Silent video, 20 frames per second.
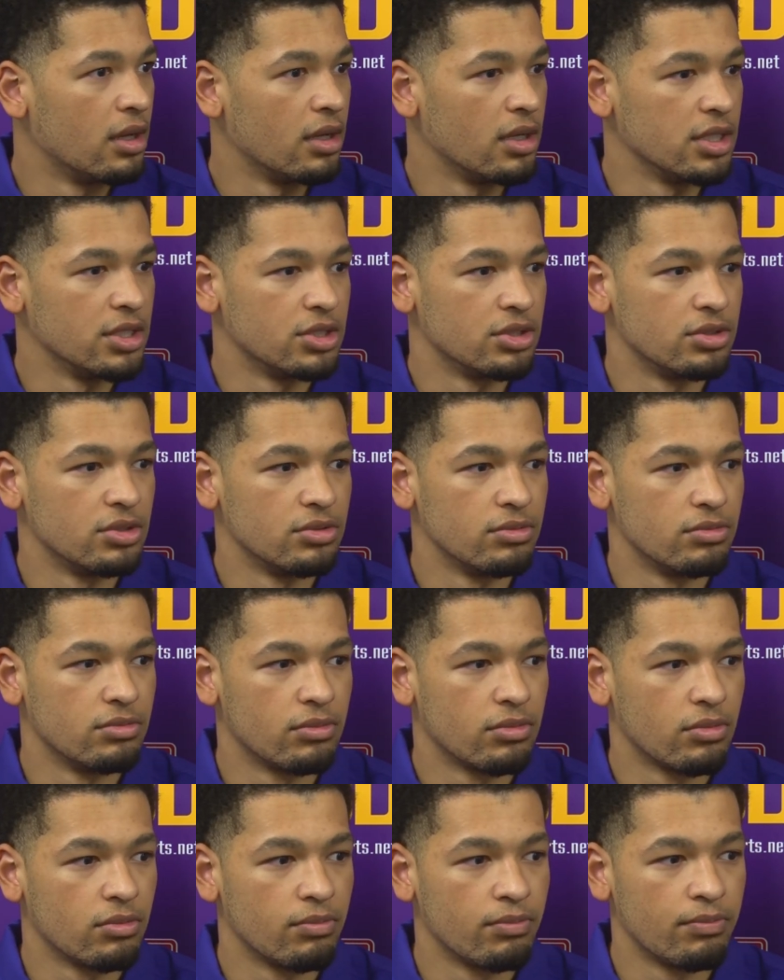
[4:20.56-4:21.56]
He's
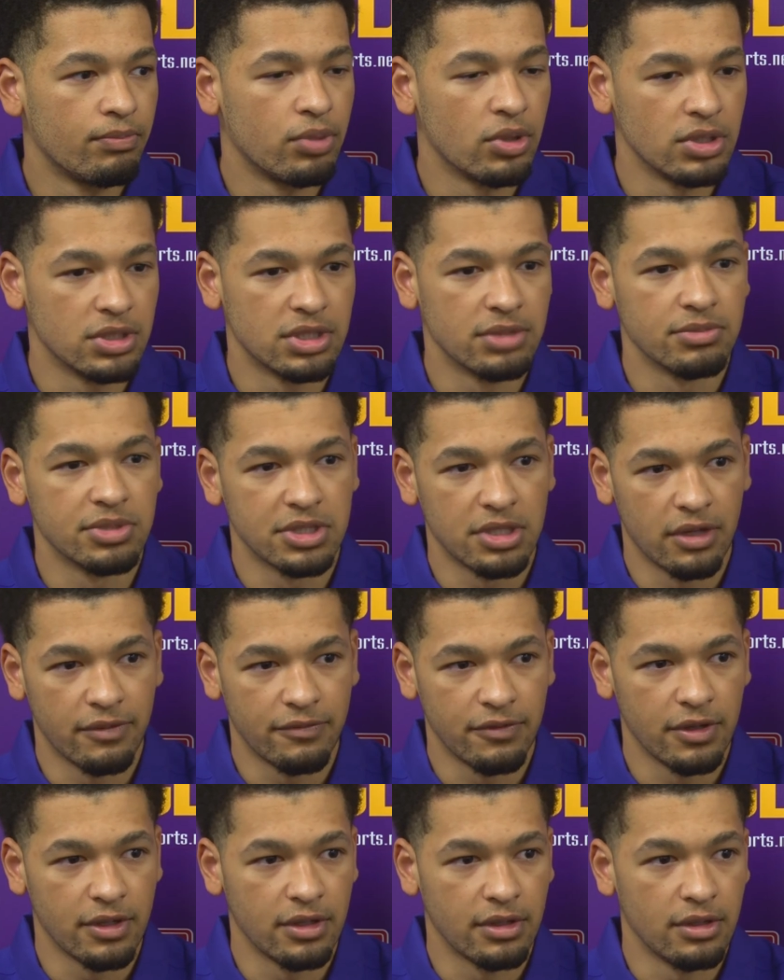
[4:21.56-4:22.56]
put some stuff
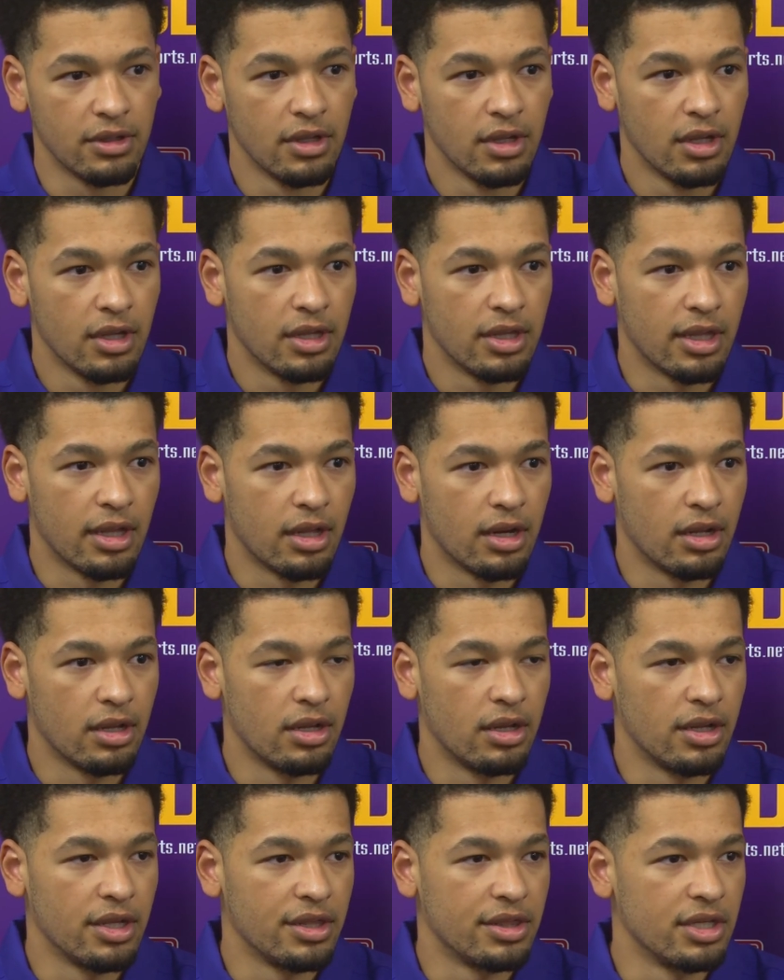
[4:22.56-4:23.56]
in
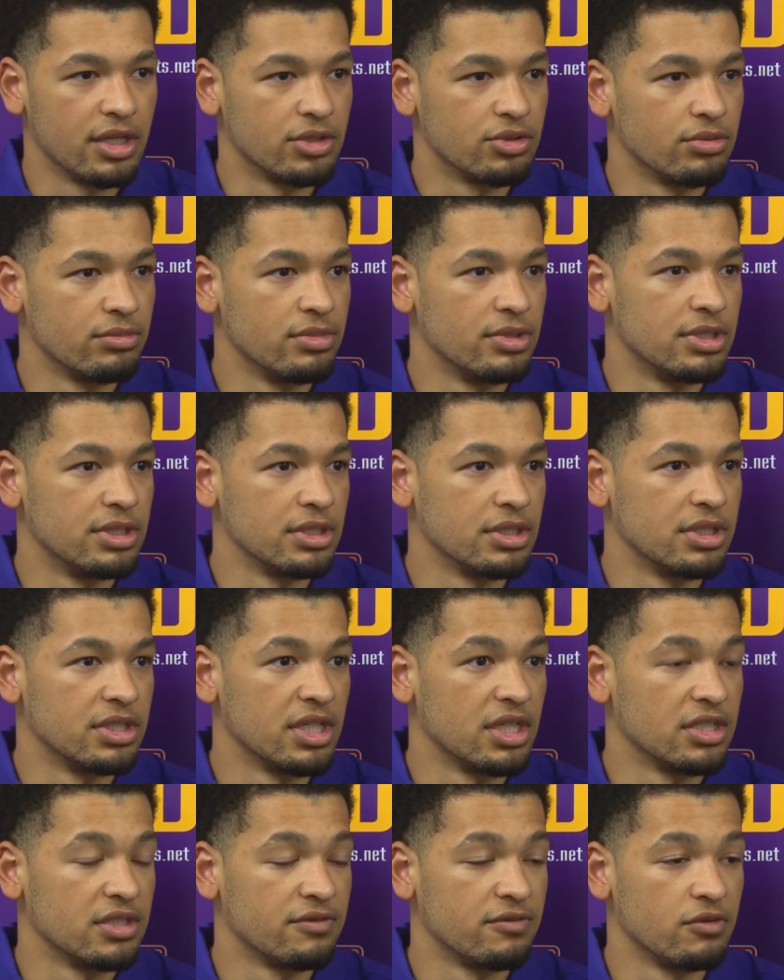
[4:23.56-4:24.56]
that he thinks will be
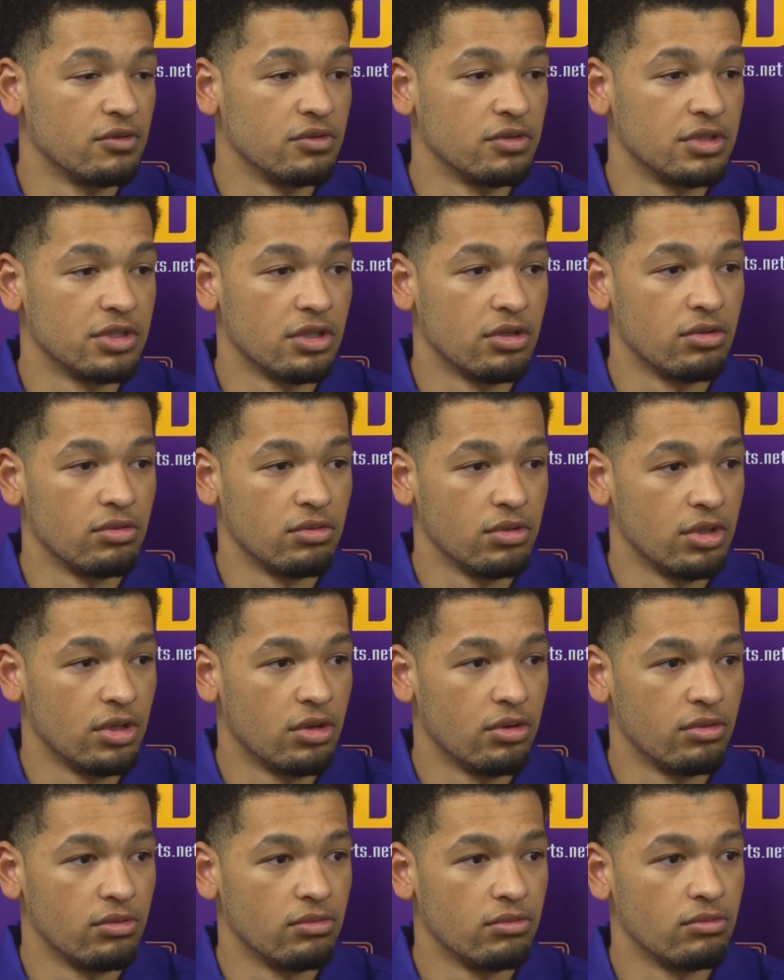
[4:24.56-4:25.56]
successful. So, you
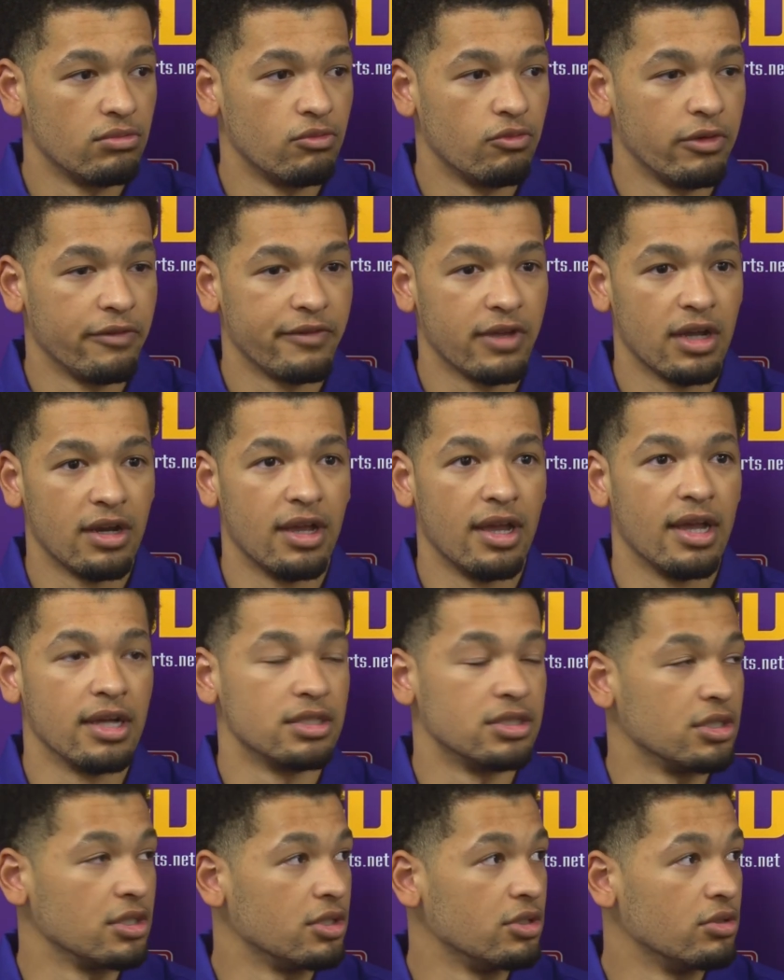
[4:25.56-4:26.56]
know, we've got to
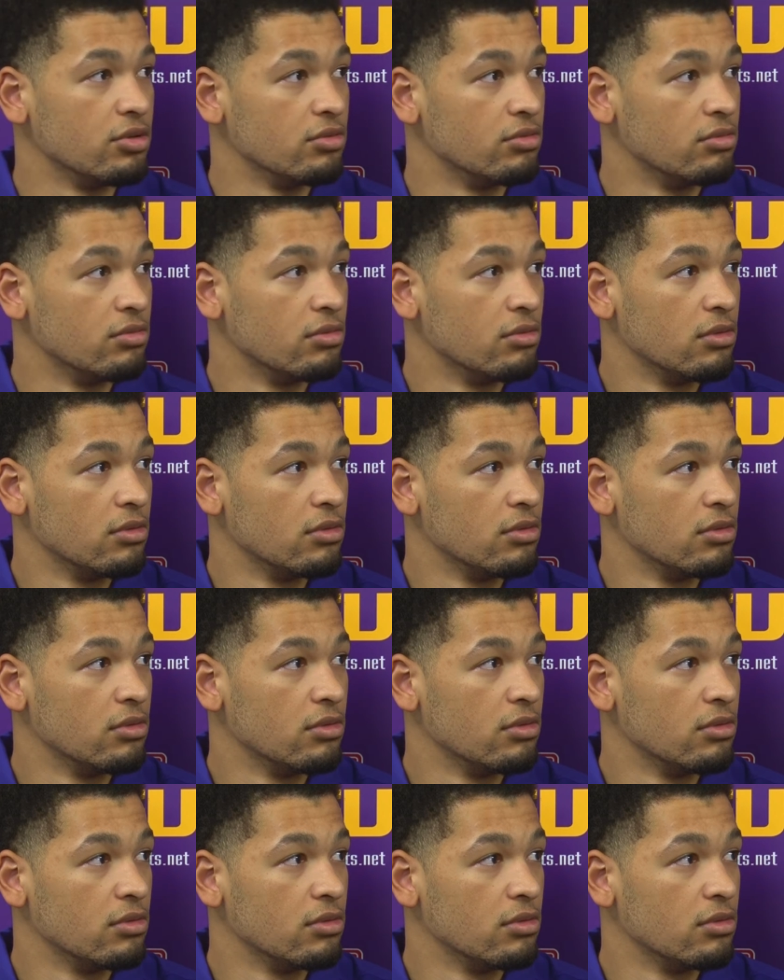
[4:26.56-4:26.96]
execute